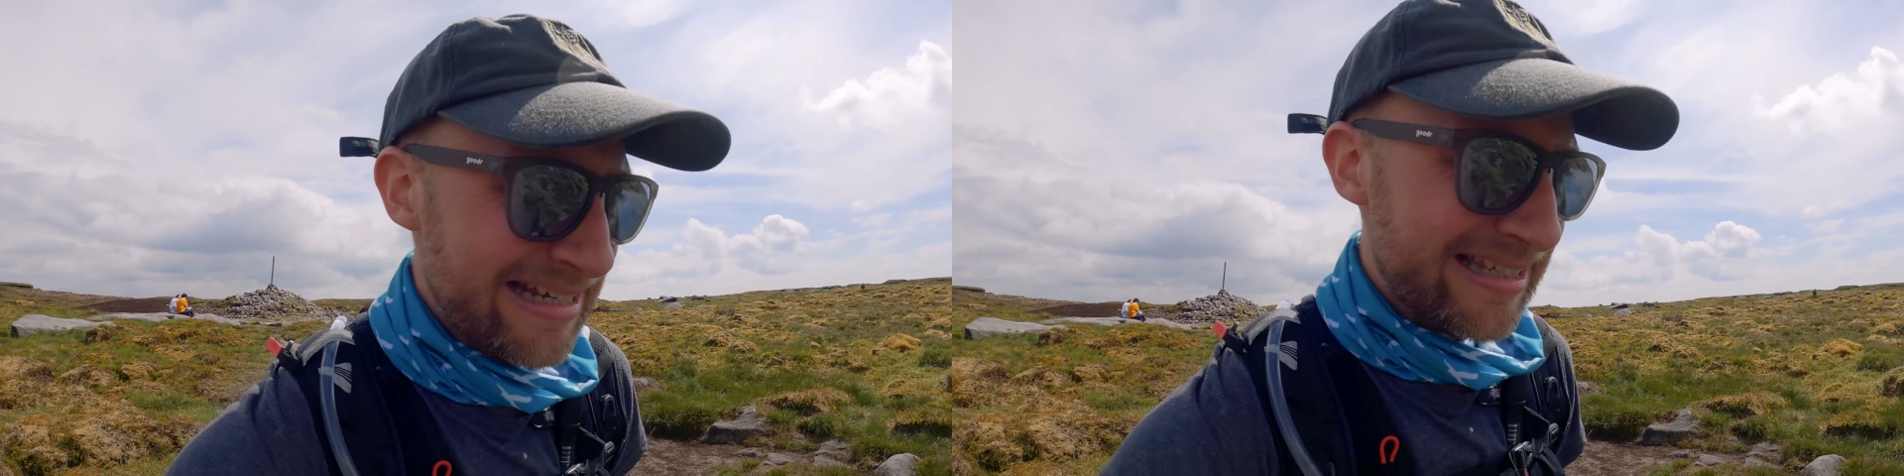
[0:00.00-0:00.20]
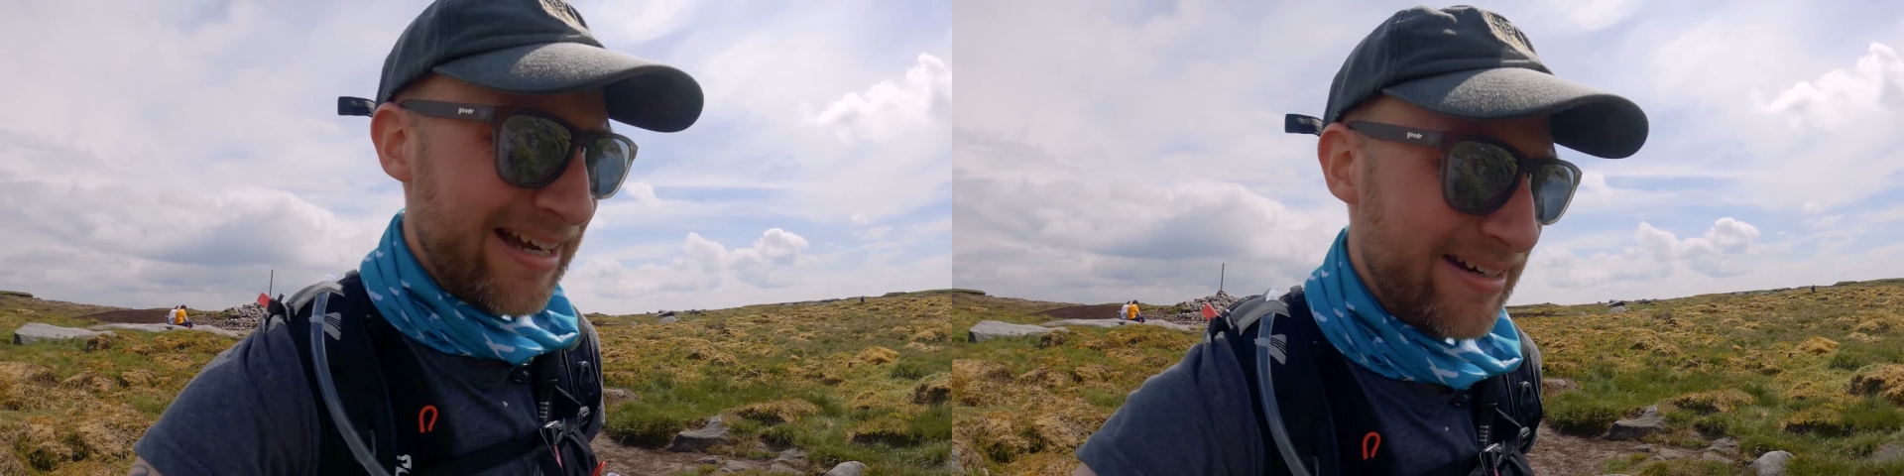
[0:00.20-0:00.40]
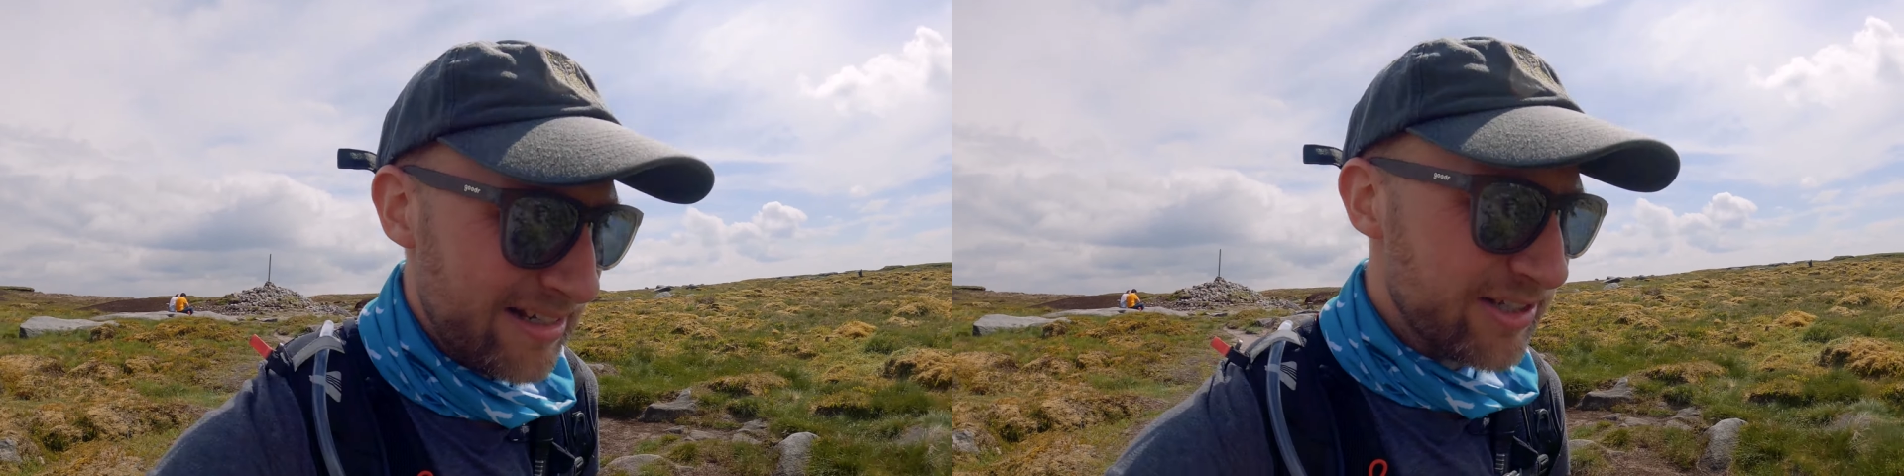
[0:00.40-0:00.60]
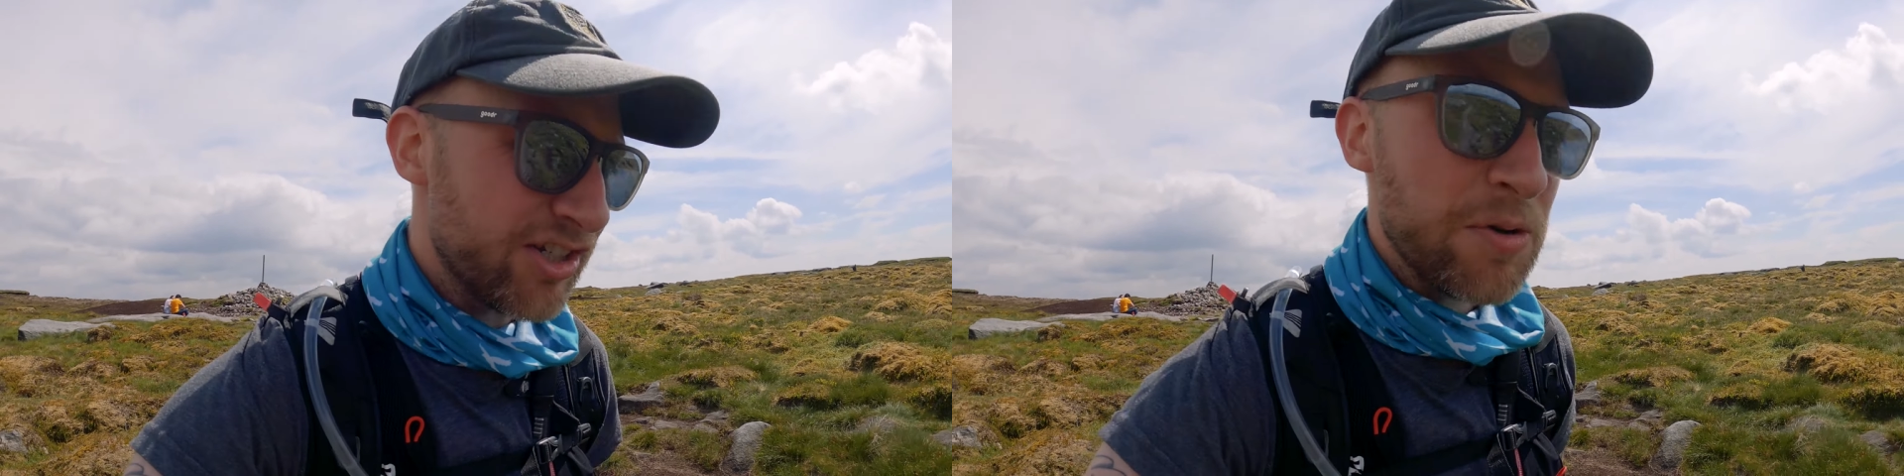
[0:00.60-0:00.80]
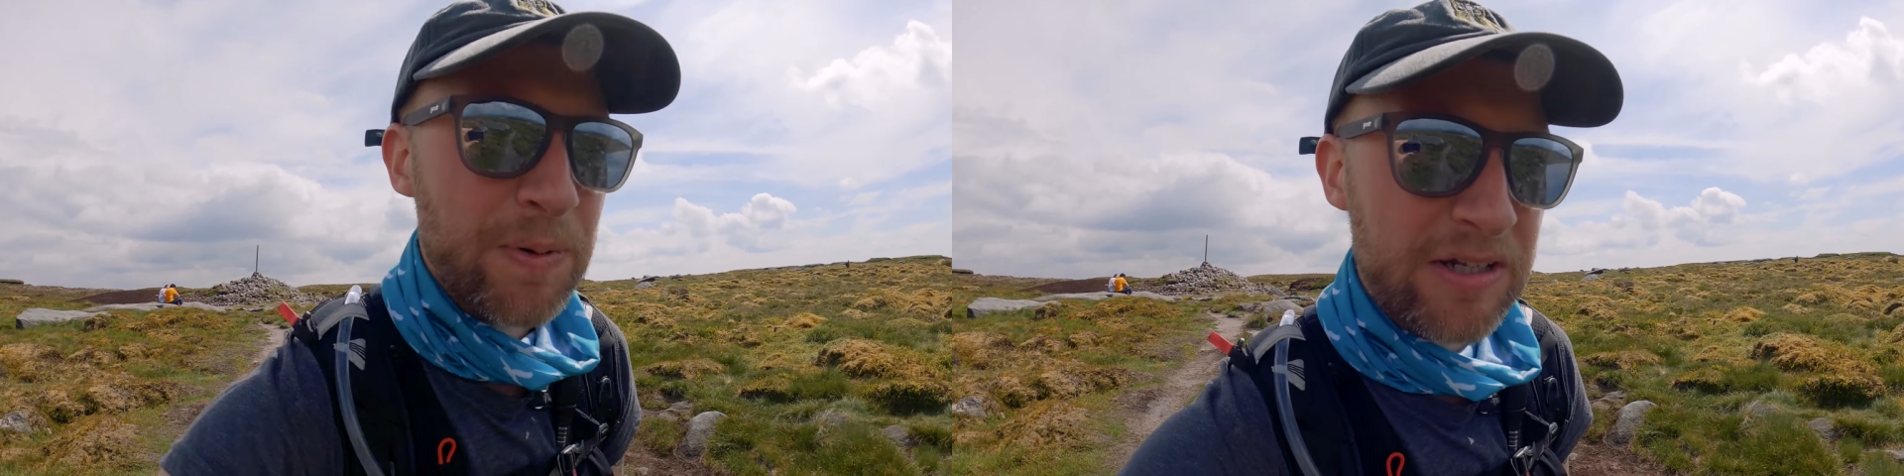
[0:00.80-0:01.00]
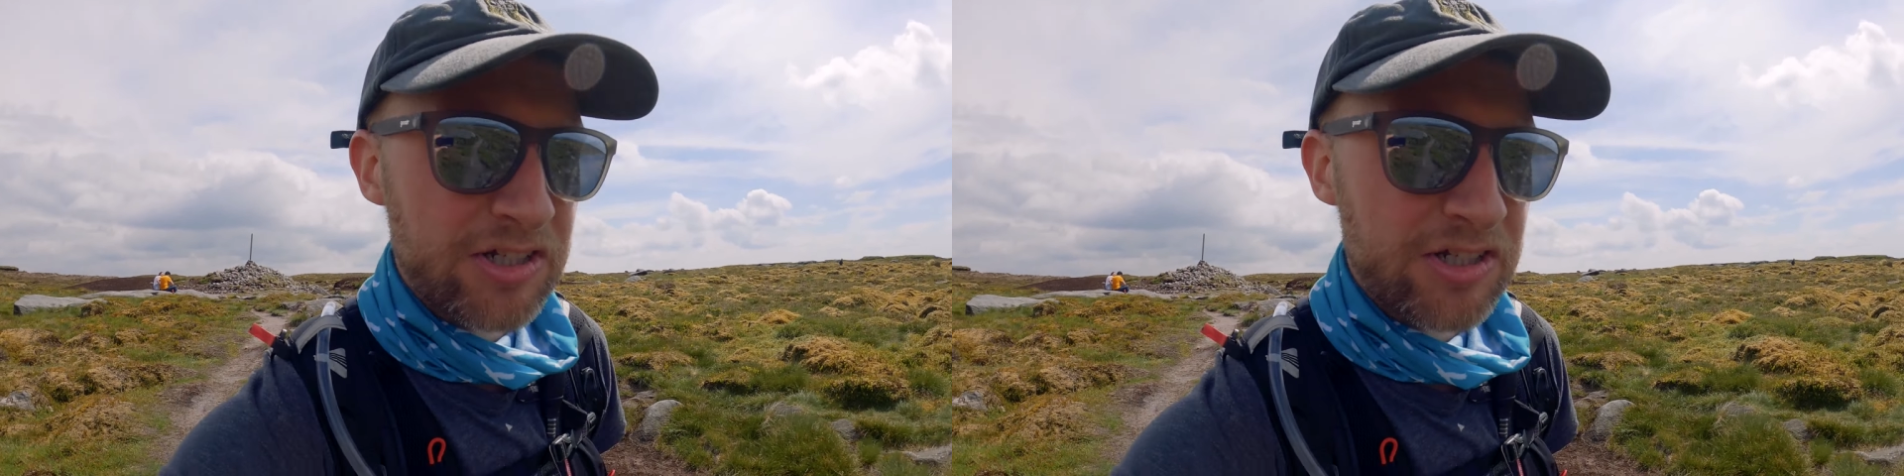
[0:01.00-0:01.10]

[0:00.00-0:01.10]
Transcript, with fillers: so it's stupid